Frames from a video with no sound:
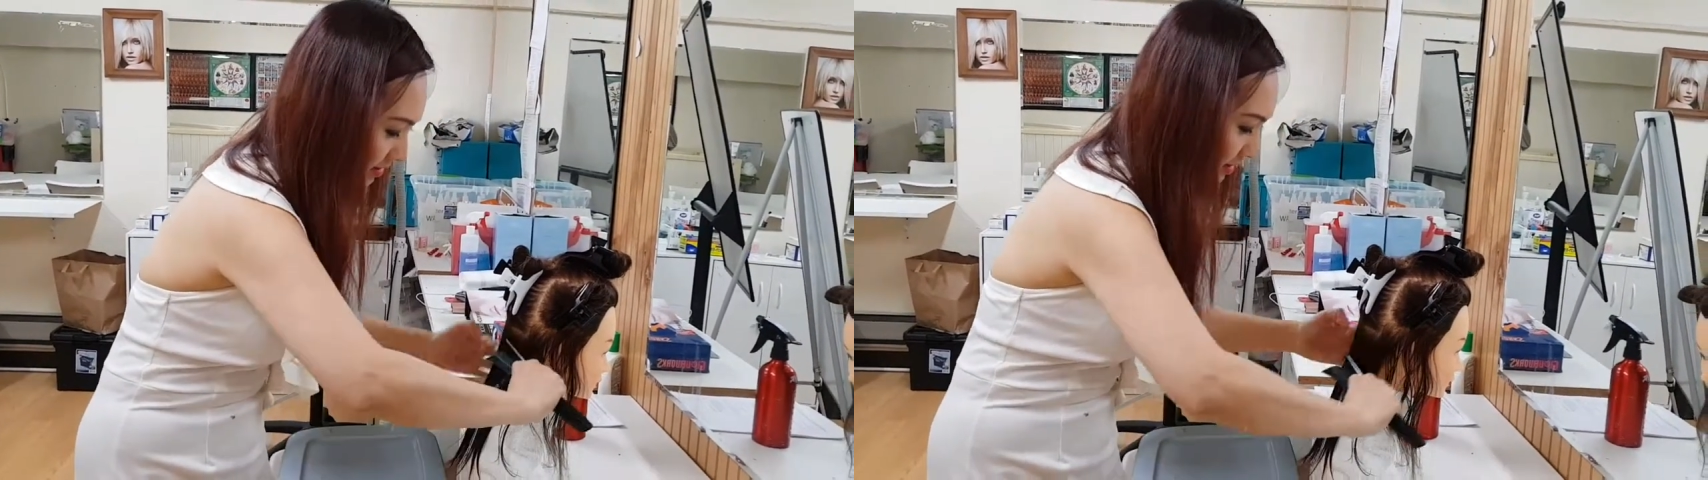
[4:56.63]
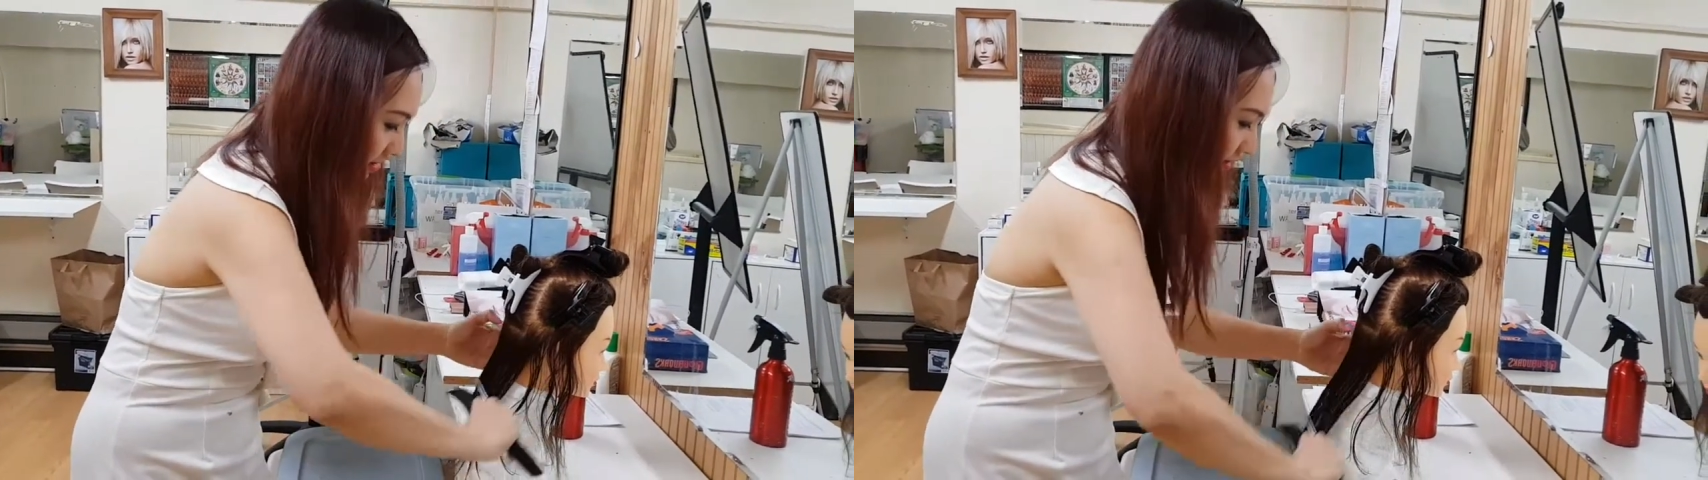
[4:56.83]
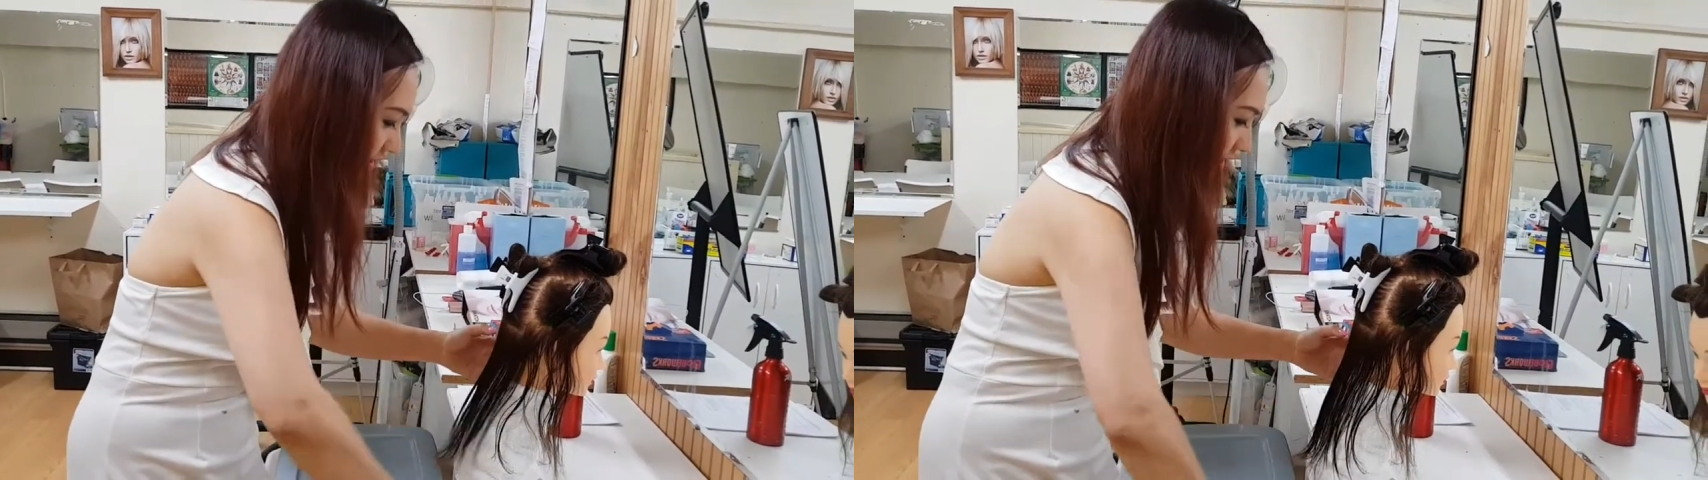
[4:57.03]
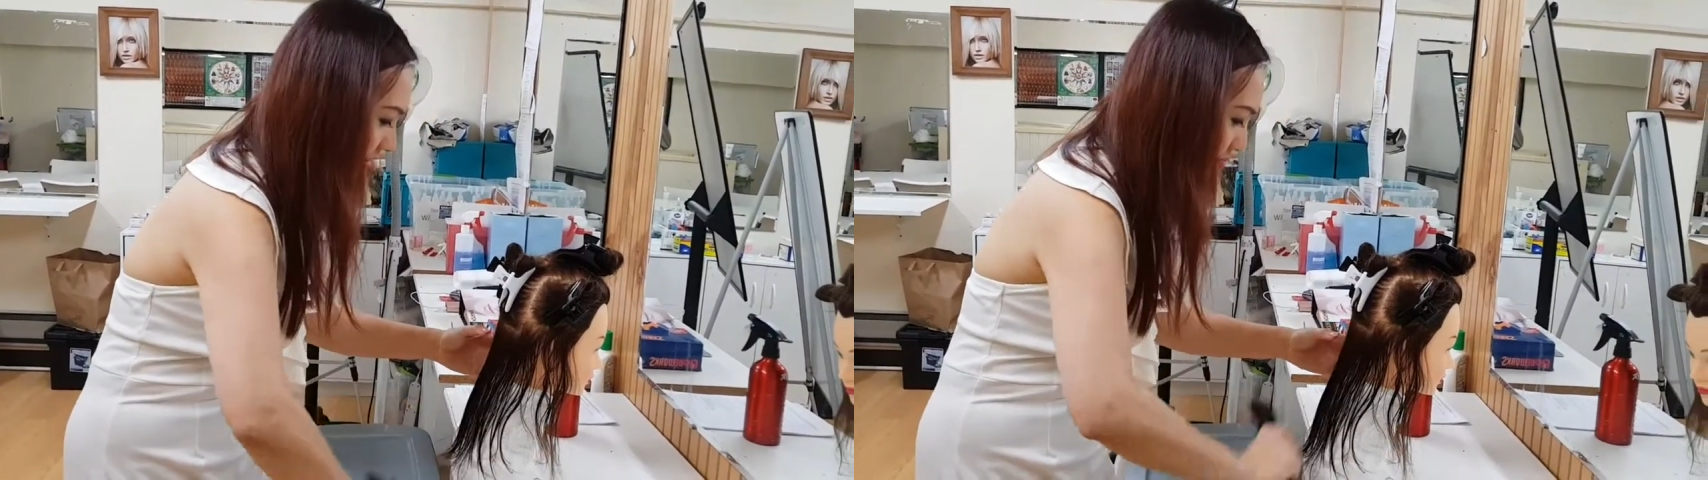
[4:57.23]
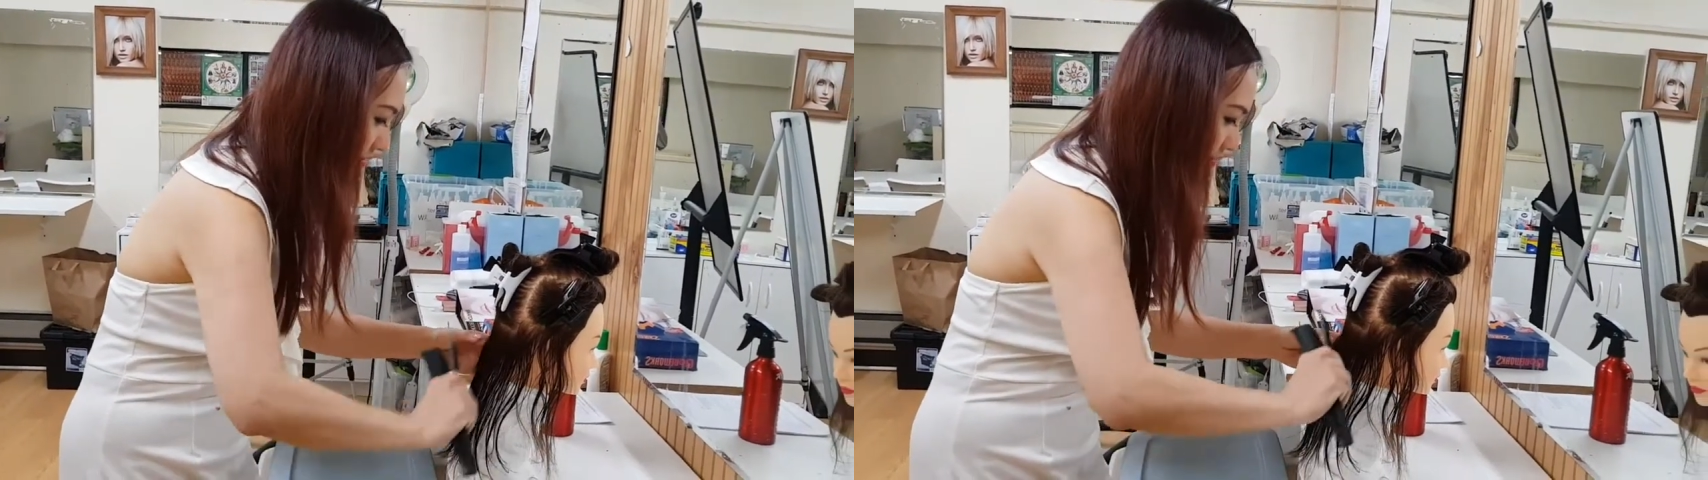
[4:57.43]
And now
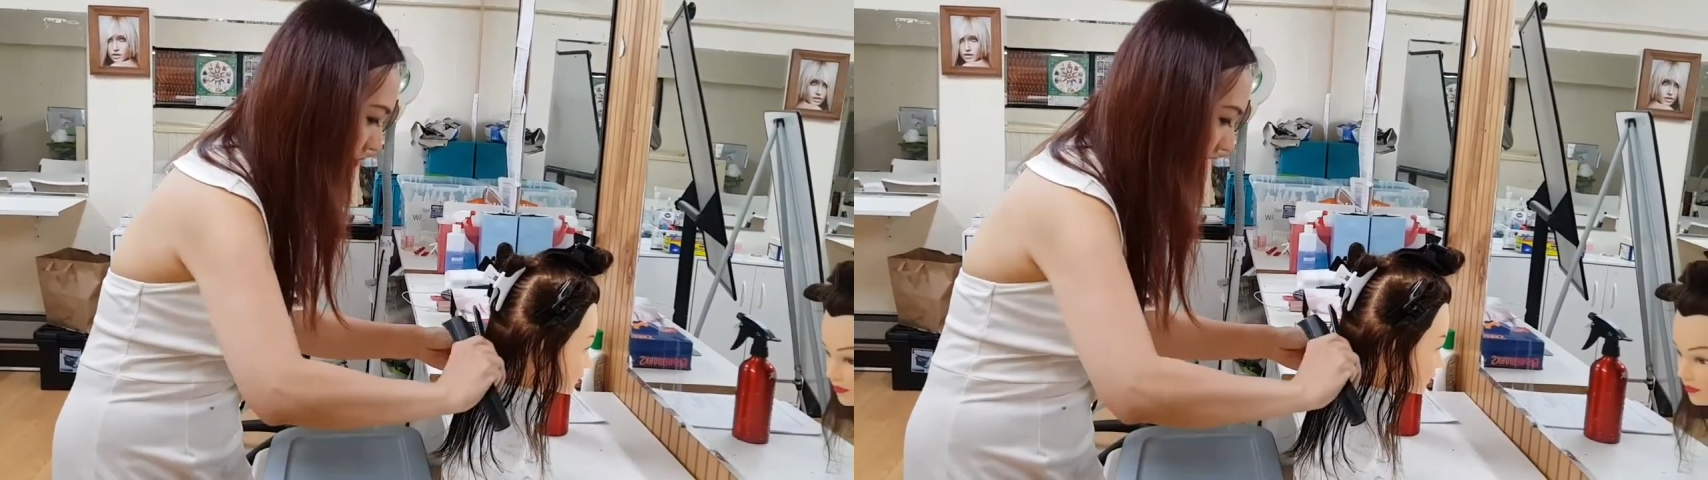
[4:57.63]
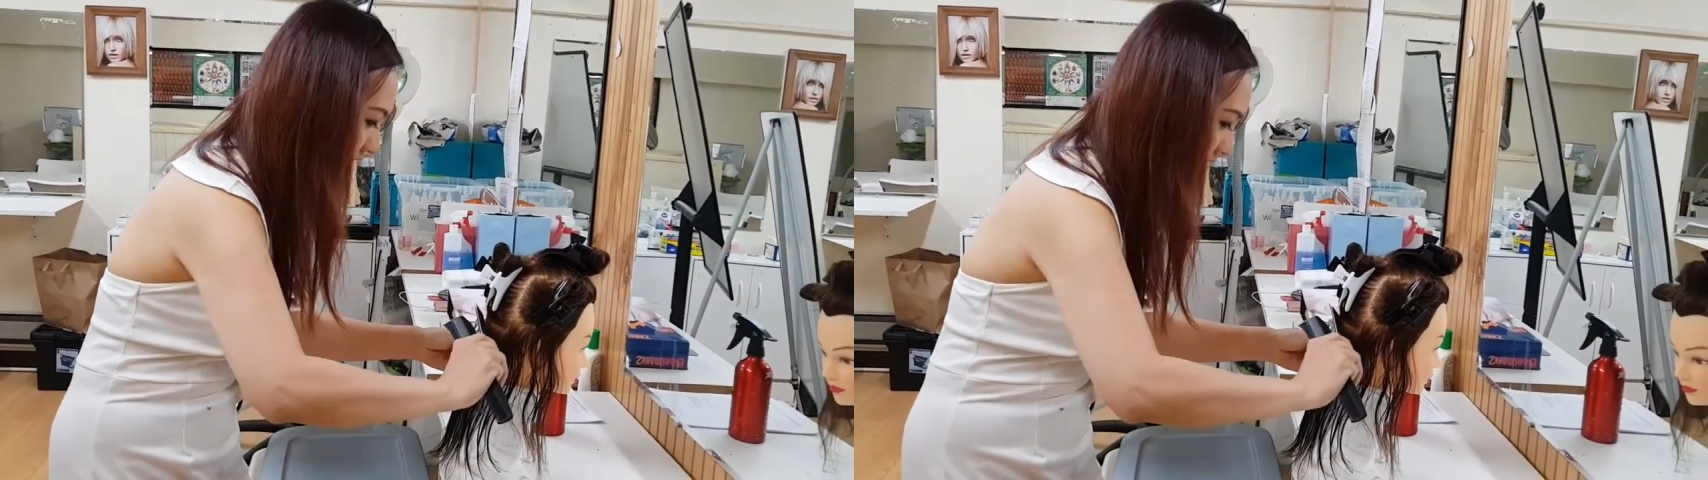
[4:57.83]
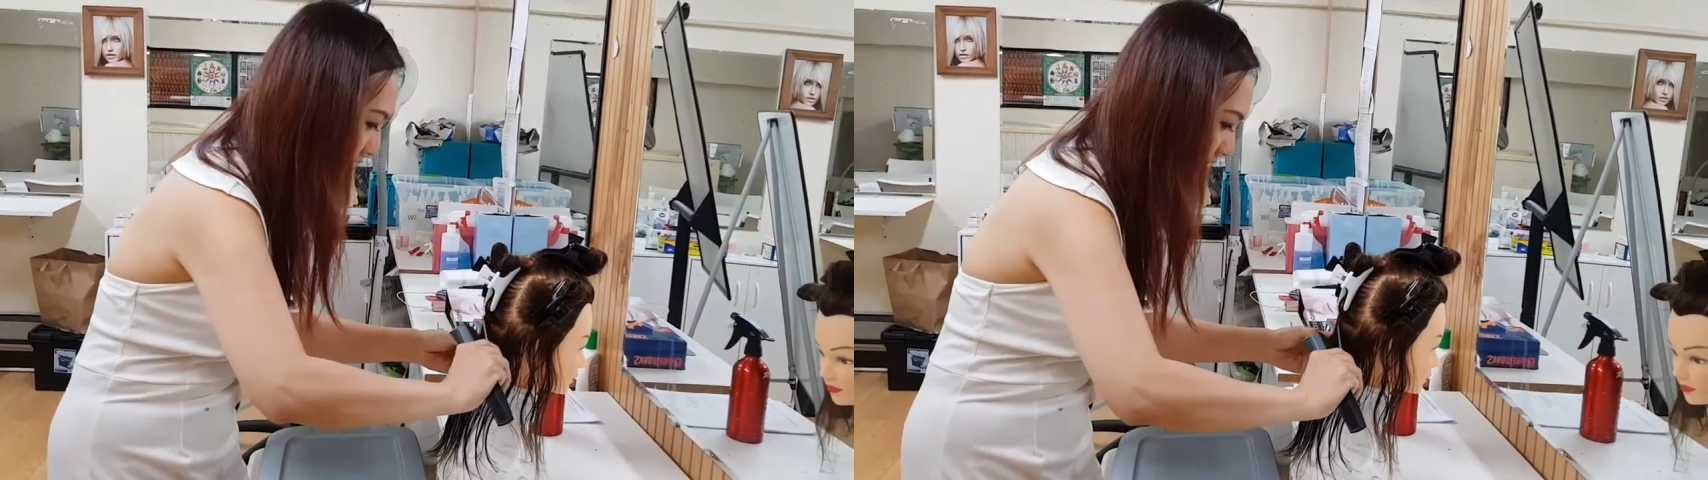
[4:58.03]
I'm gonna bring